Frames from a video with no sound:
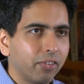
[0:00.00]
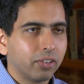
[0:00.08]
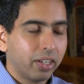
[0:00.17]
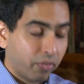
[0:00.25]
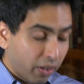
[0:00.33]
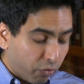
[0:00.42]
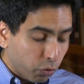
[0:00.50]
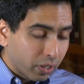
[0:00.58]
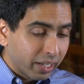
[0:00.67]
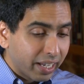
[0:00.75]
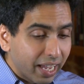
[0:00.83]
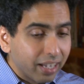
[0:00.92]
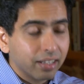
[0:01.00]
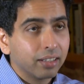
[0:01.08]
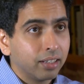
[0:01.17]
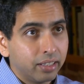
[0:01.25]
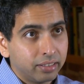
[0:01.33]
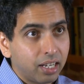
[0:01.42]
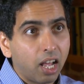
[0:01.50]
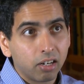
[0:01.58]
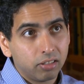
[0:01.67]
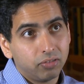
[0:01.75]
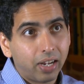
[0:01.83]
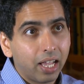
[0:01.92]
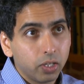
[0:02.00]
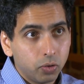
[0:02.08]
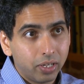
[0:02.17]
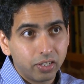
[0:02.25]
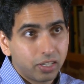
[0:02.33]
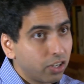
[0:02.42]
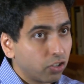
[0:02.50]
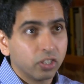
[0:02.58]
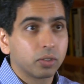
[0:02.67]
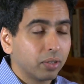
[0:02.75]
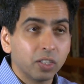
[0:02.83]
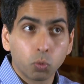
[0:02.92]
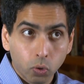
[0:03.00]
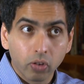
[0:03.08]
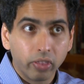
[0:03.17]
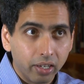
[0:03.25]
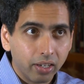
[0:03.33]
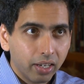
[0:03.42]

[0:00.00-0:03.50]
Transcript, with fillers: never, if, if you can get a dollar of value in education, it's, right. it's worth it.